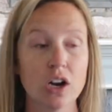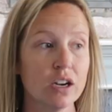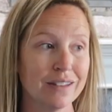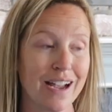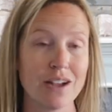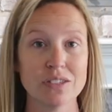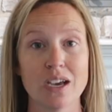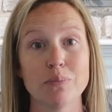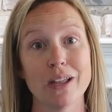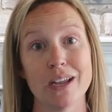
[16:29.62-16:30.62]
are currently
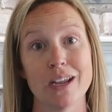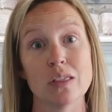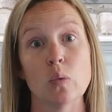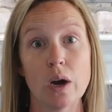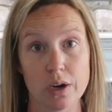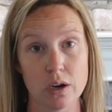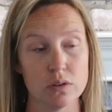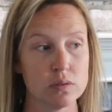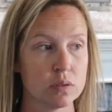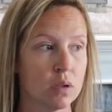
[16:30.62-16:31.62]
outside playing in the water
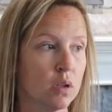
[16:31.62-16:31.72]
hose